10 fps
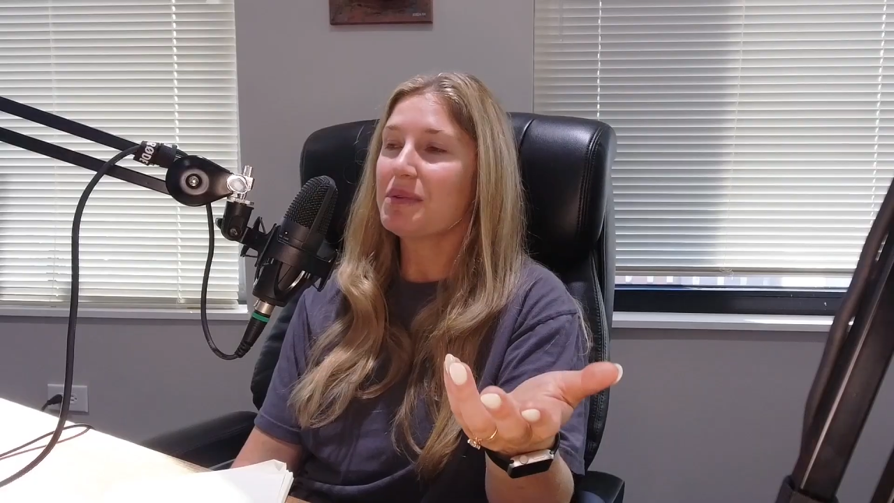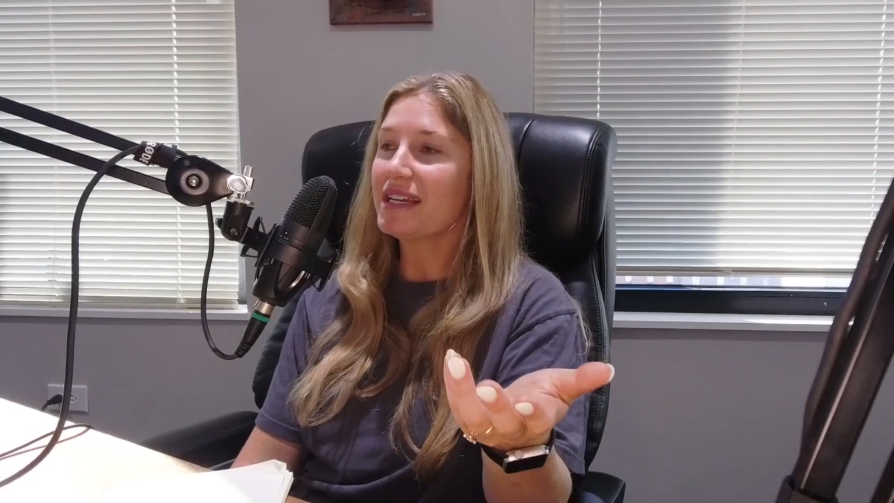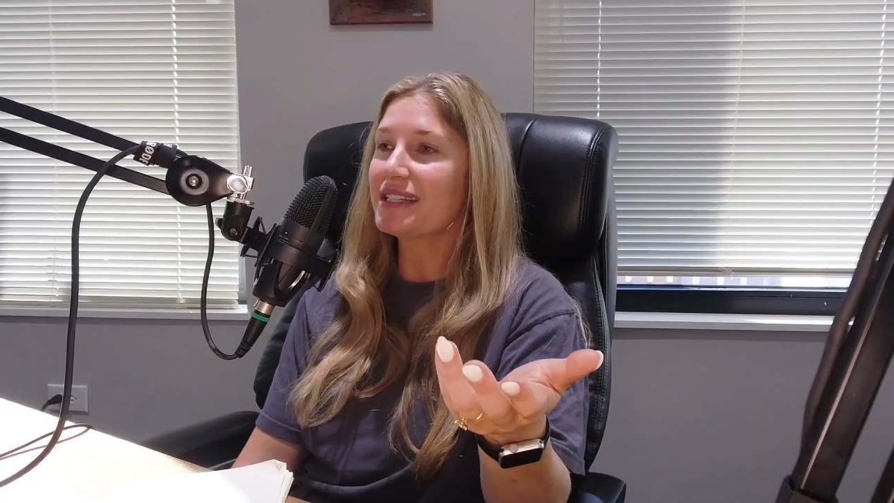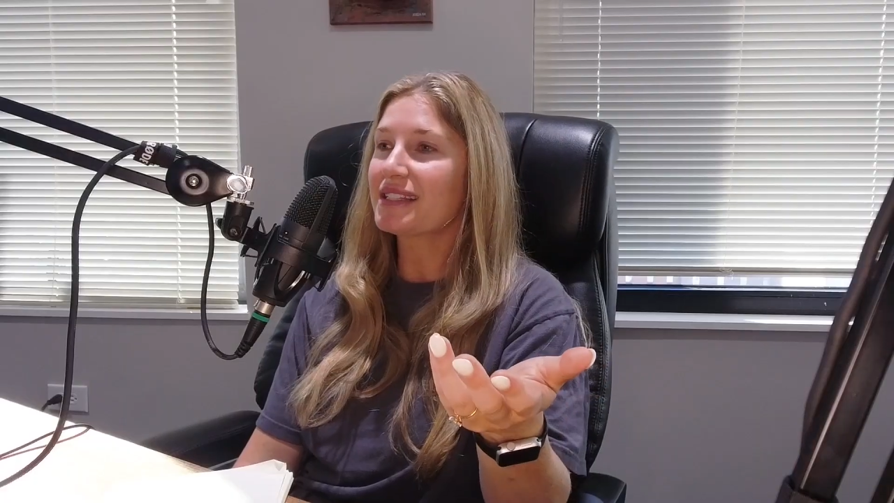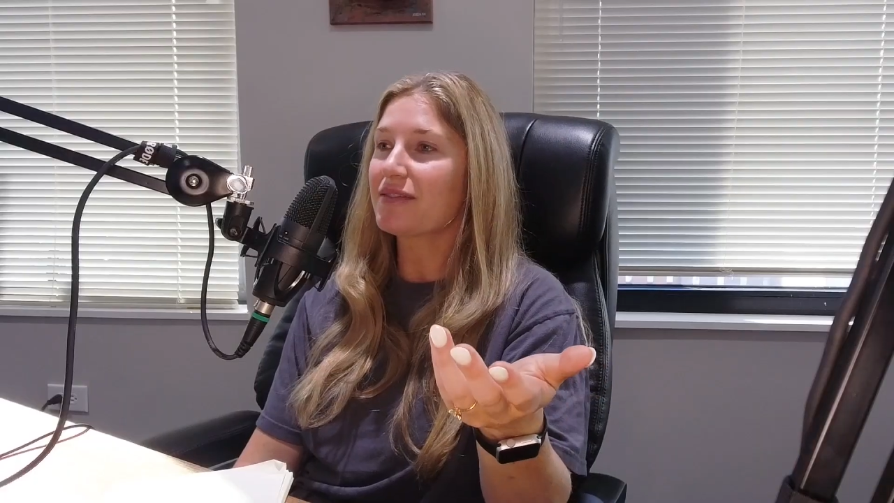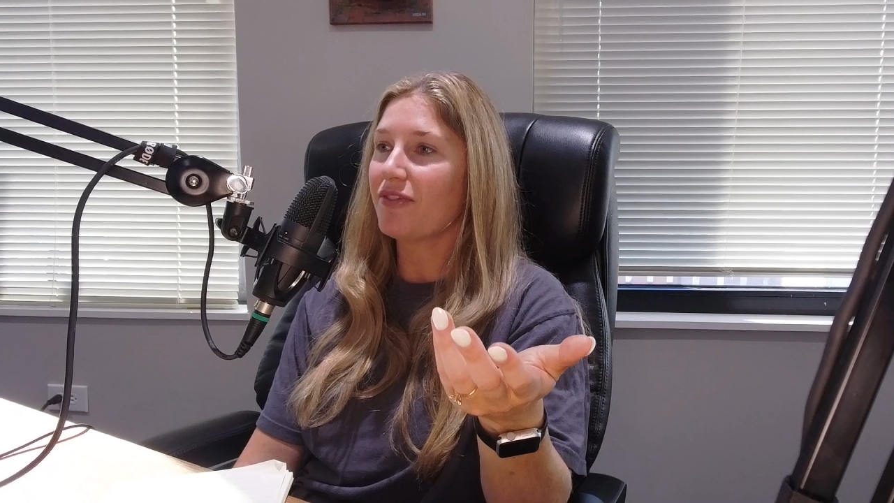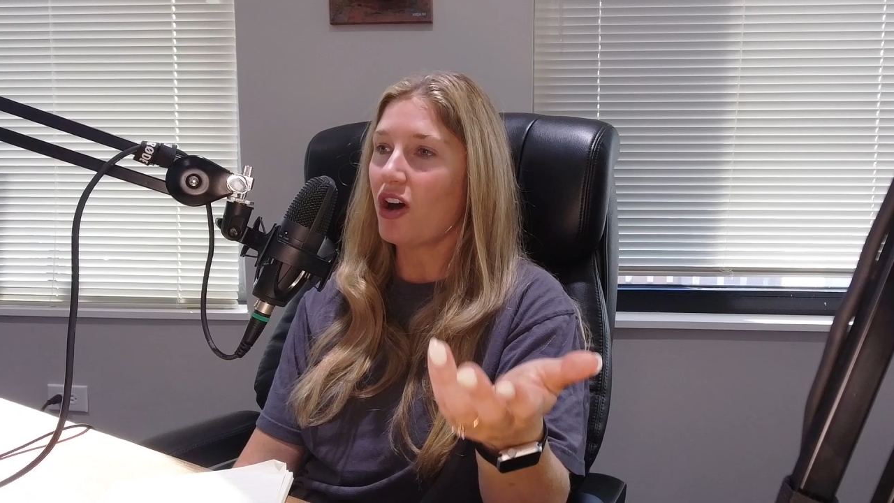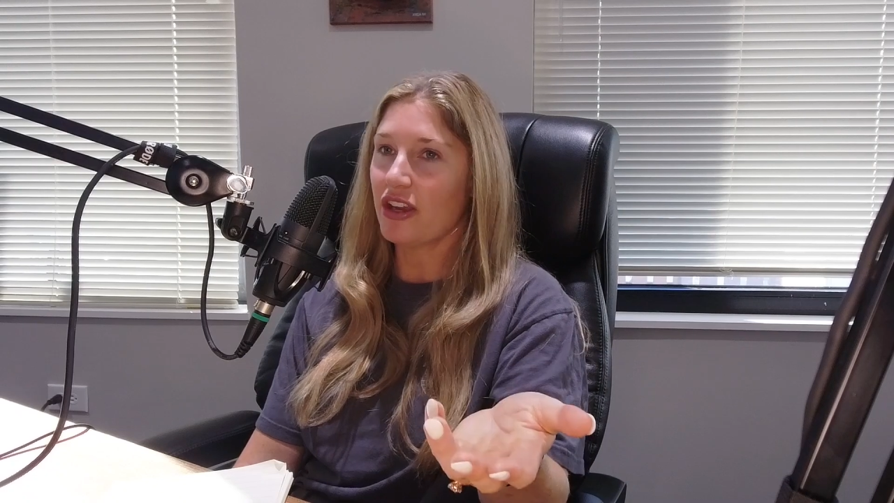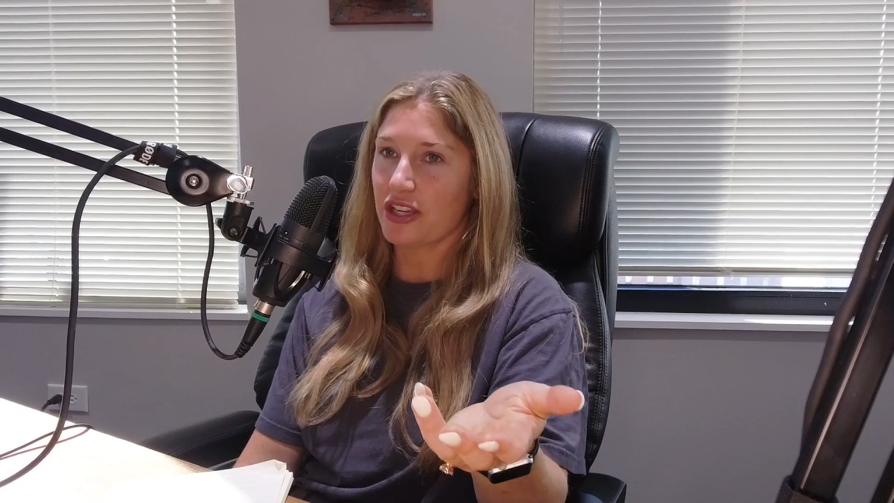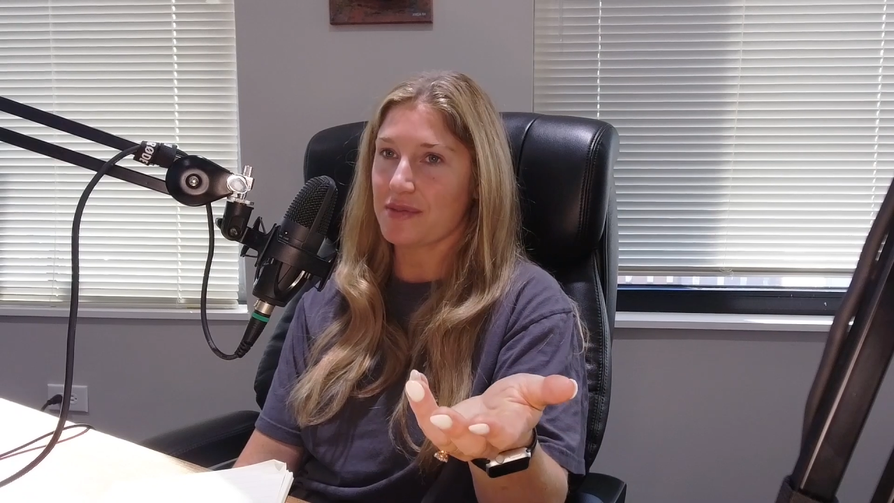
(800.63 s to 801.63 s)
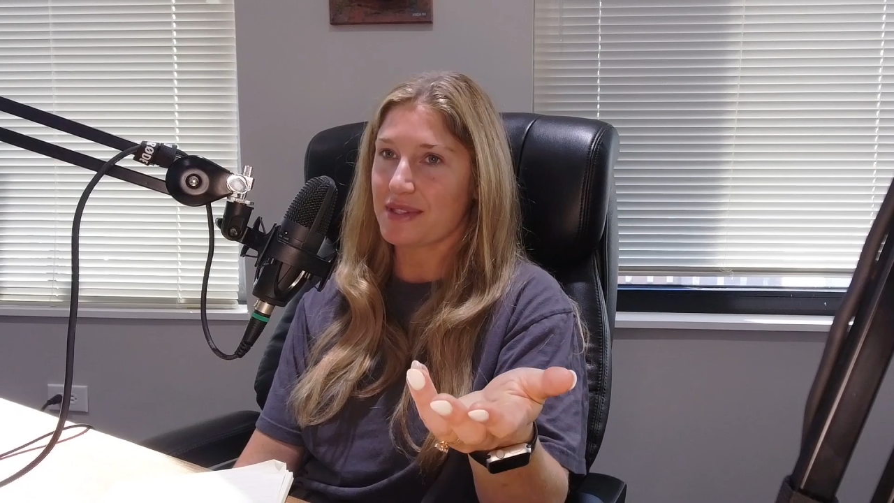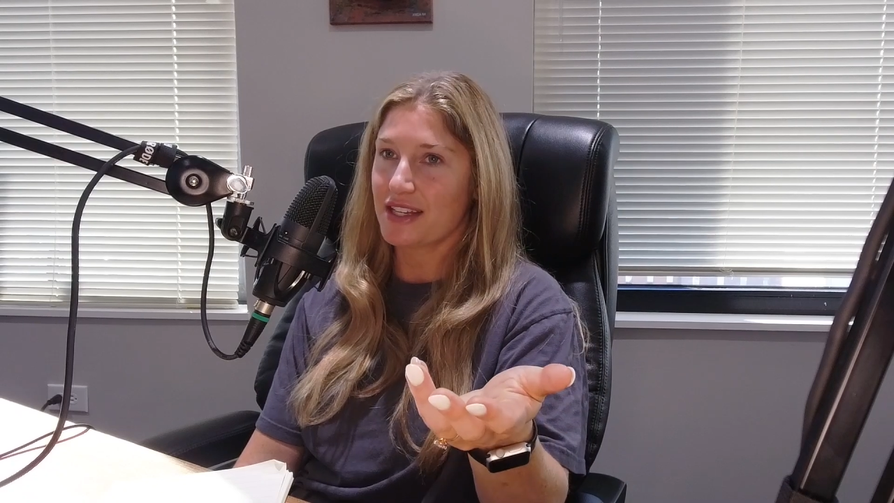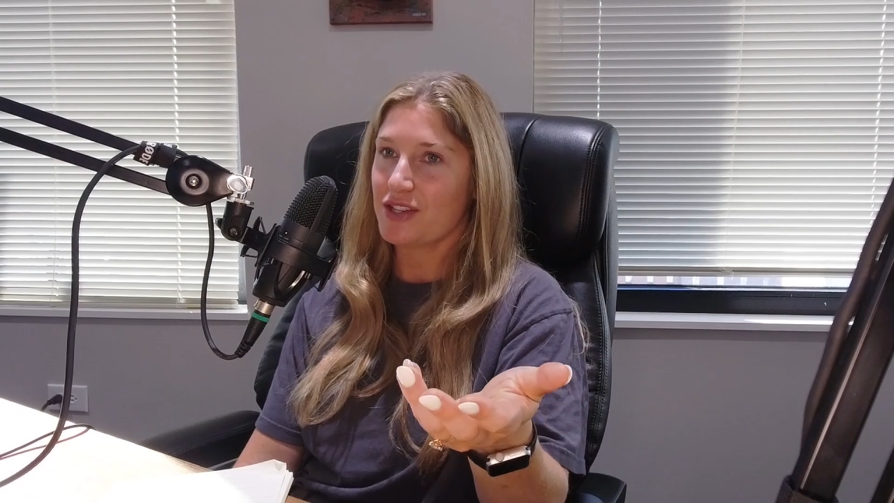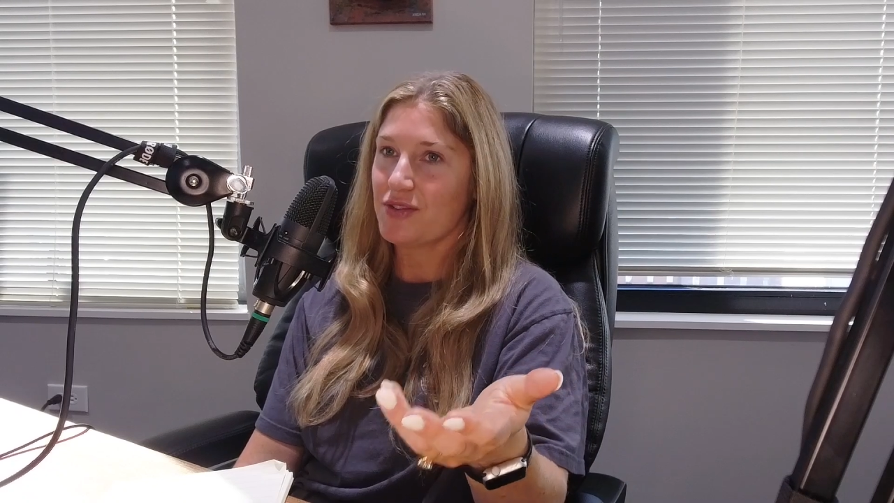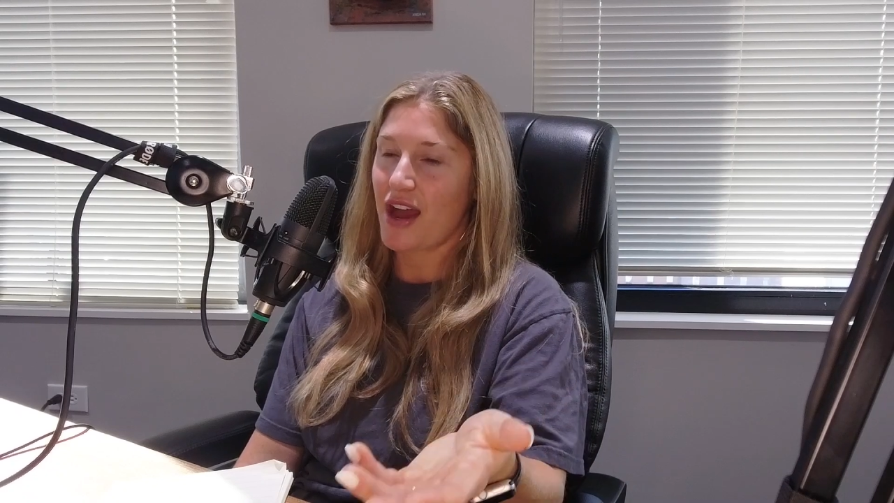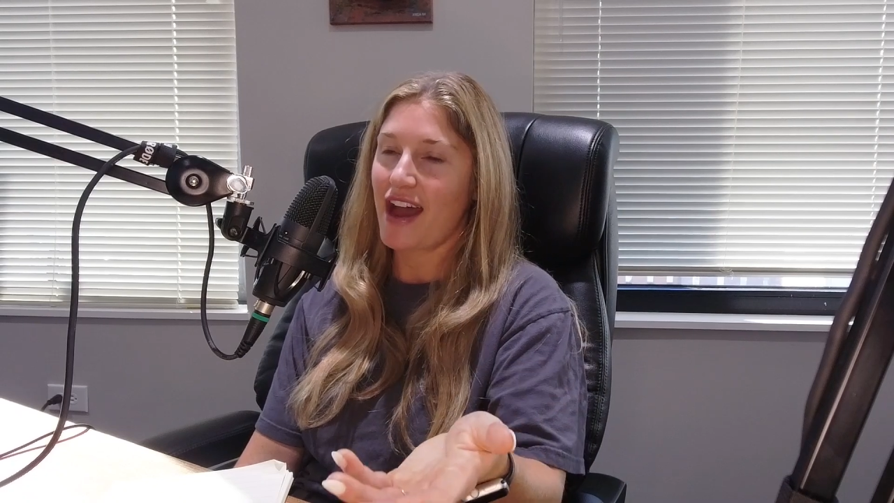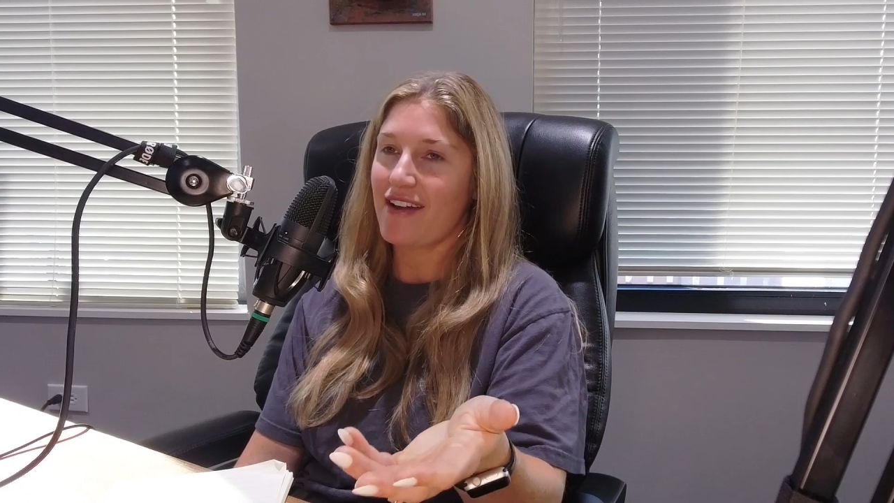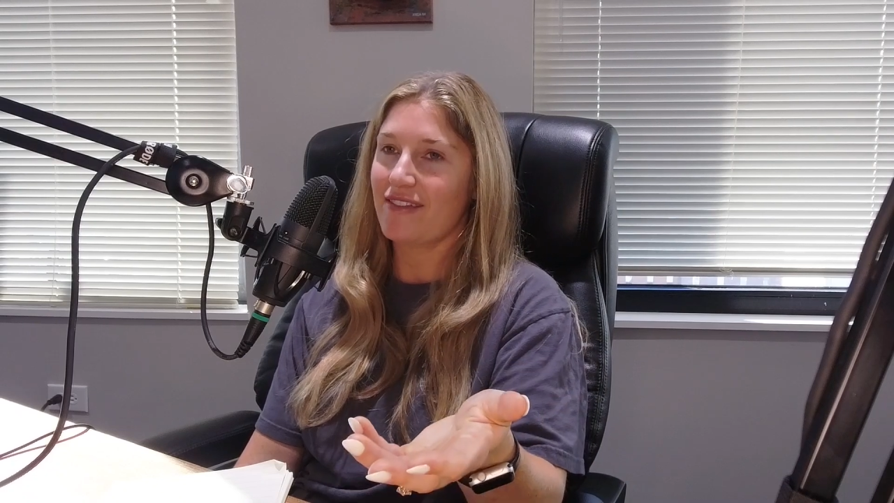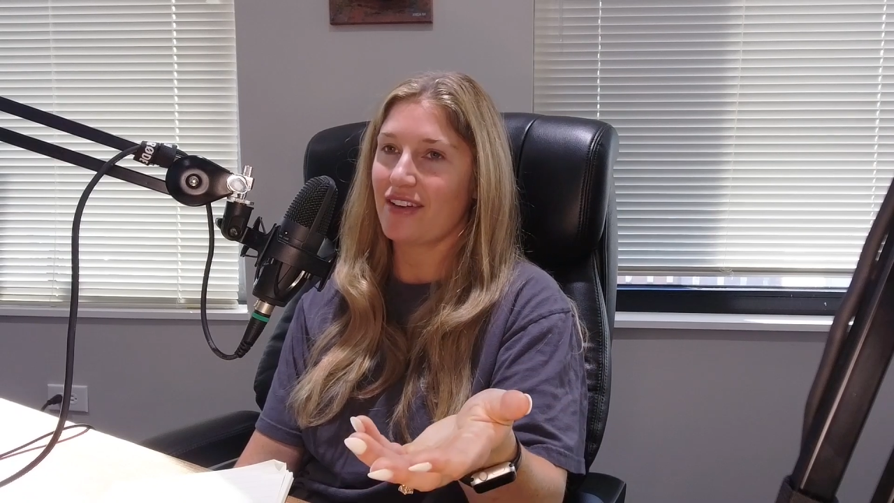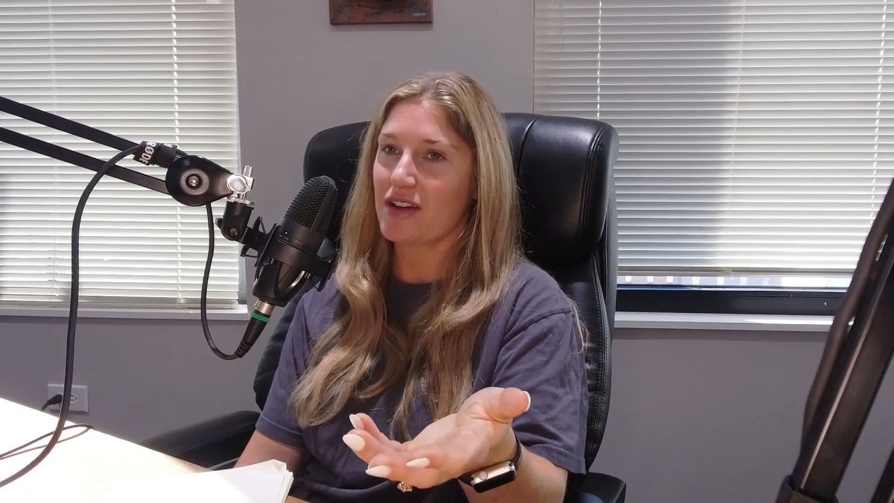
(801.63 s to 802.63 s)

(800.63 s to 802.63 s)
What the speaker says: speaks volumes that you have